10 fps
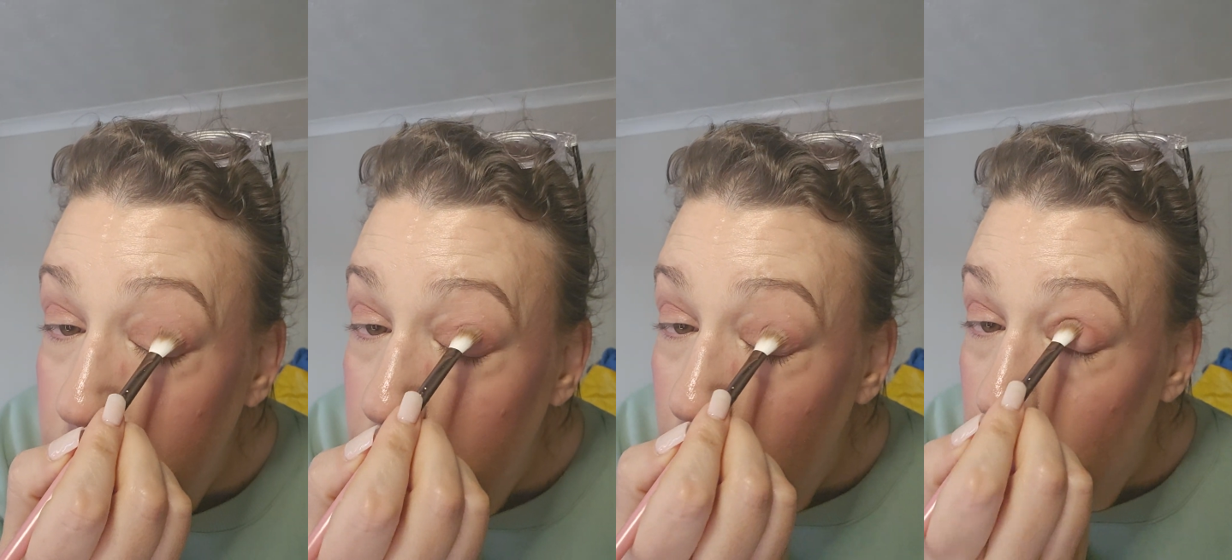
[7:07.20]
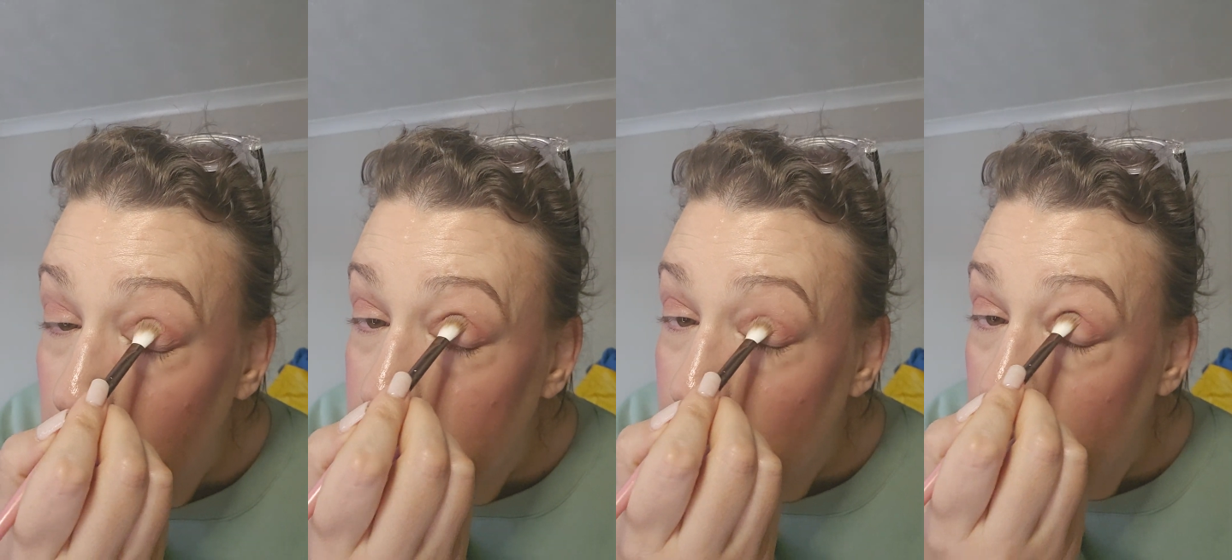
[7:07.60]

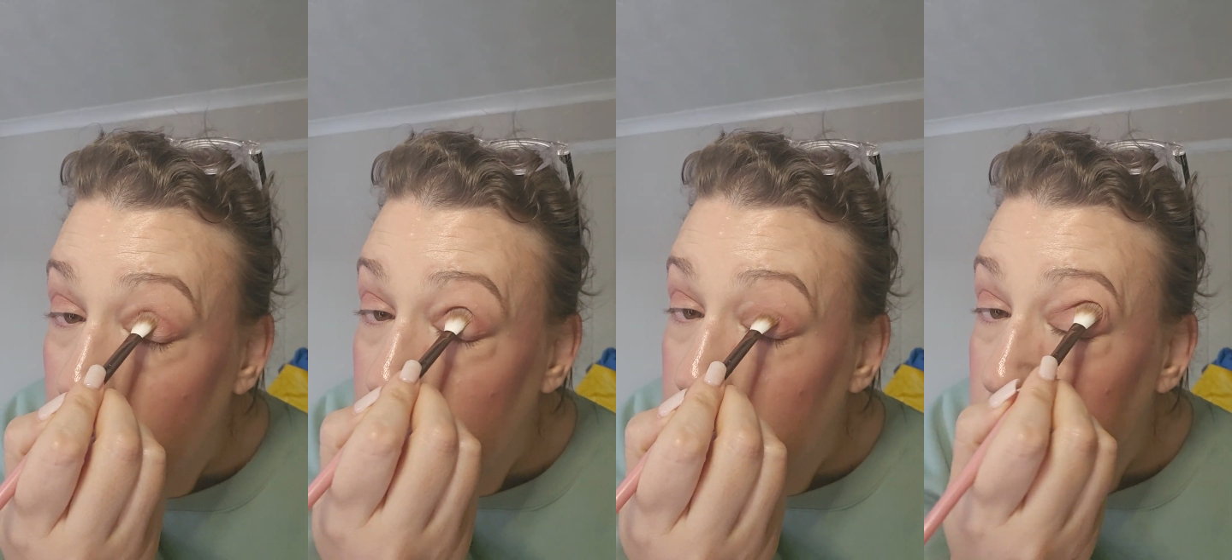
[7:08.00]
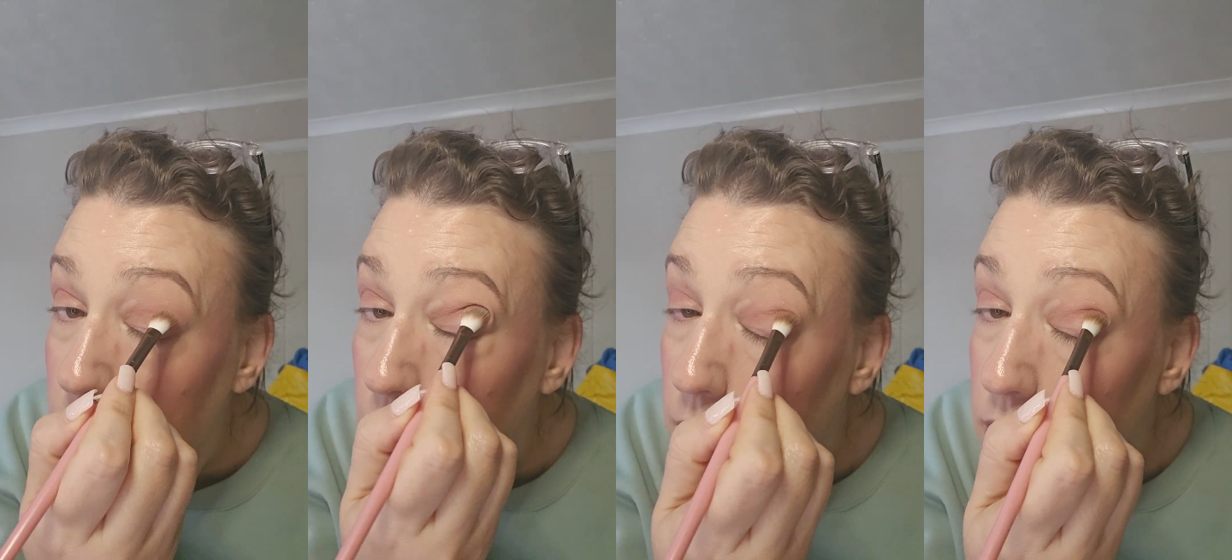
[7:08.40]
eyeshadows
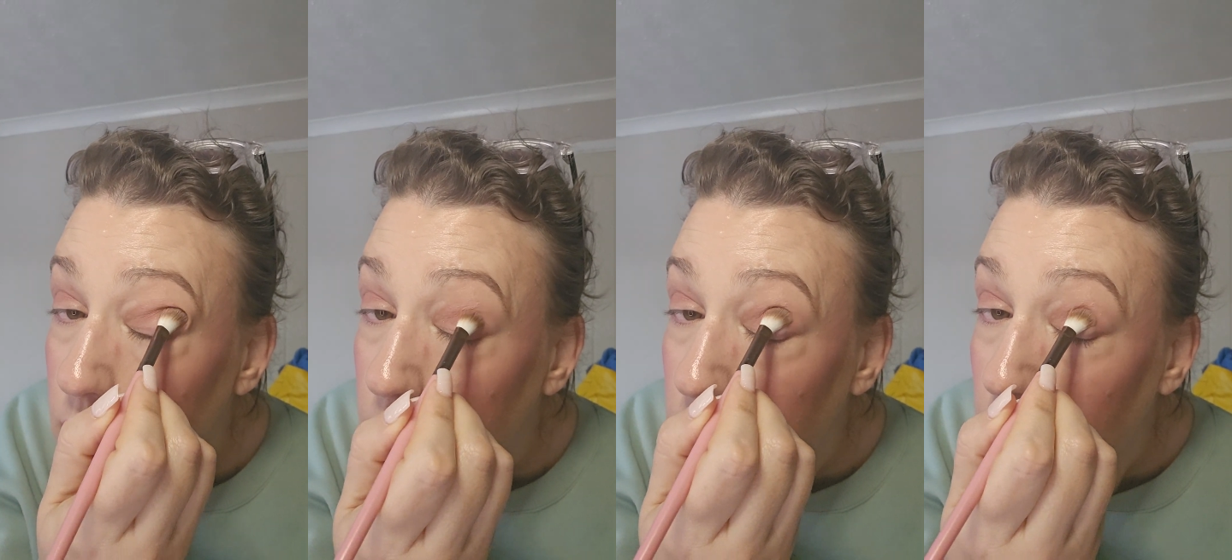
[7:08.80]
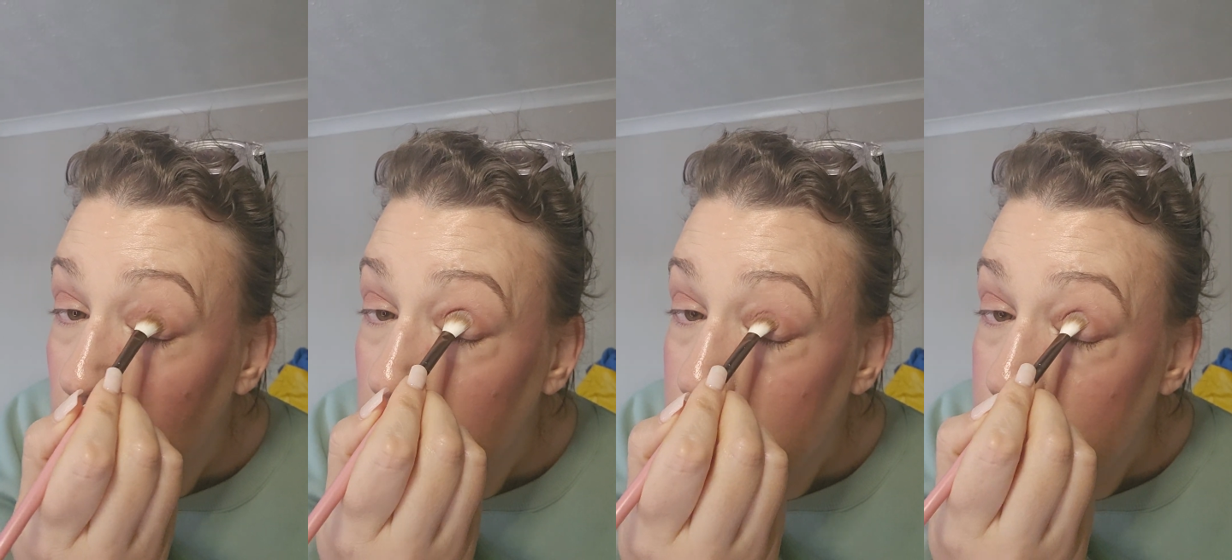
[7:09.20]
come off like
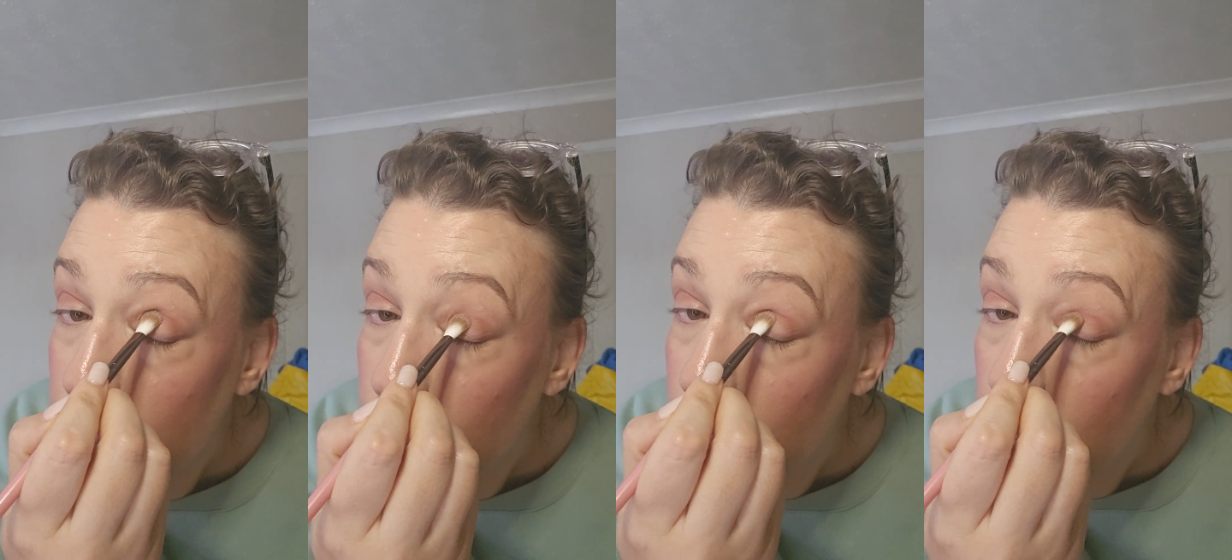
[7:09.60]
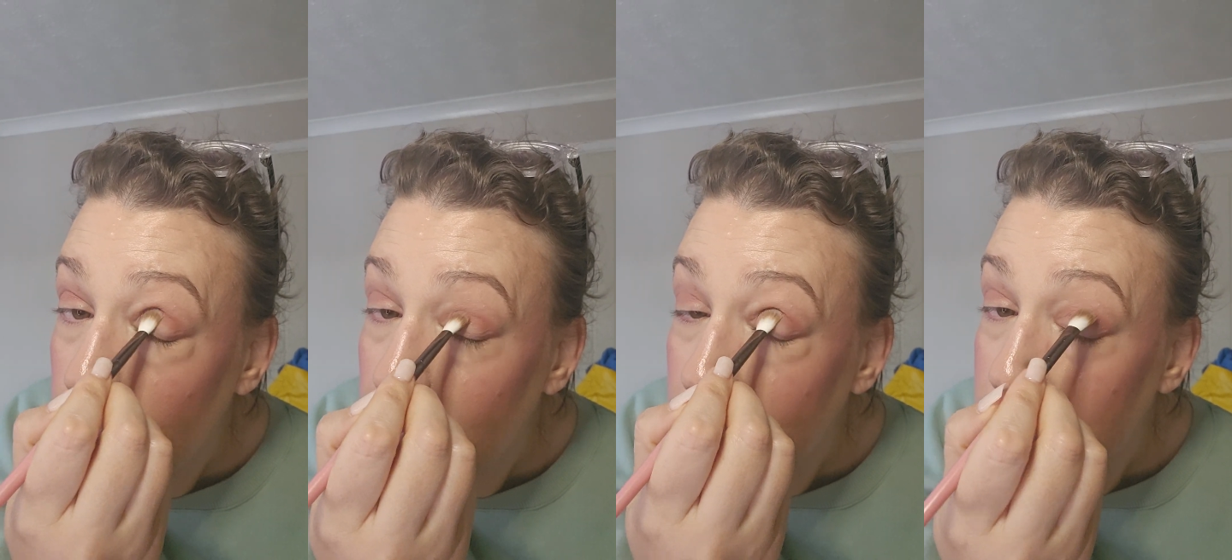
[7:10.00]
coloured chalk
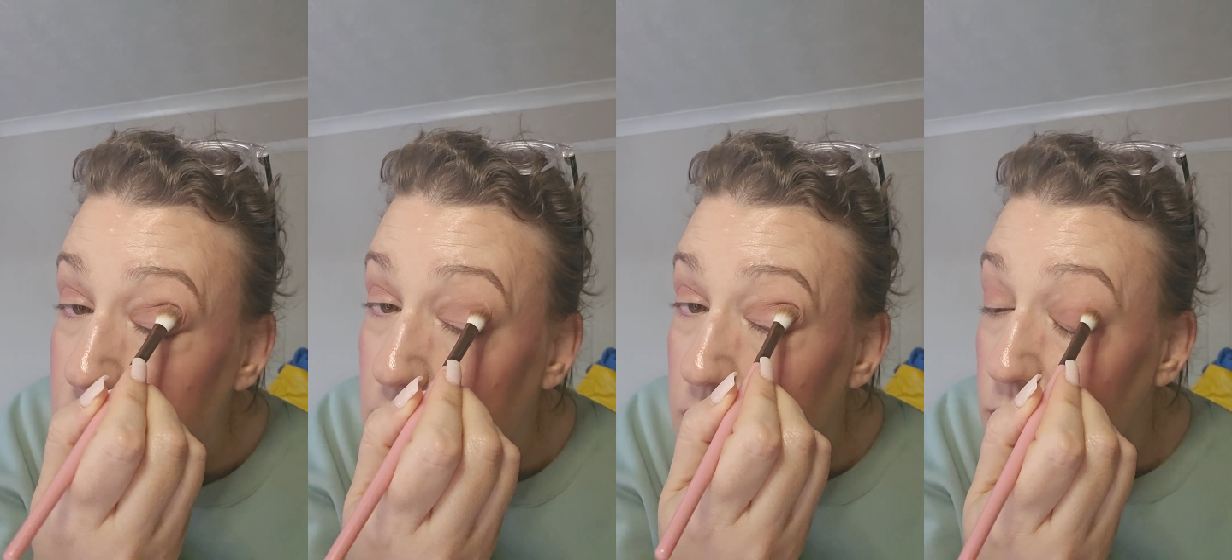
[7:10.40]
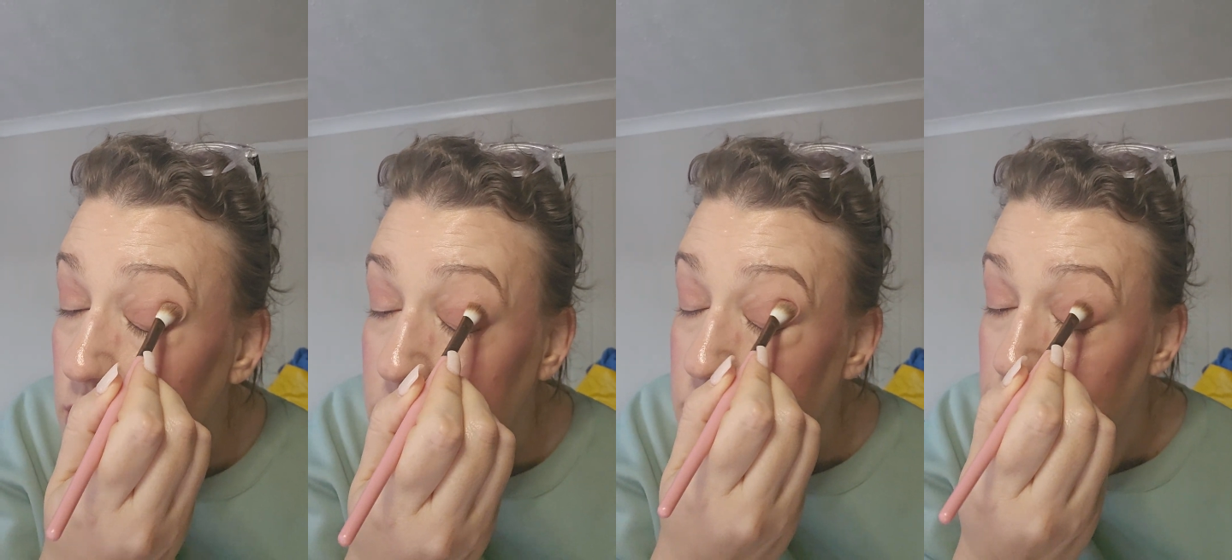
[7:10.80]
when they're cheap ones,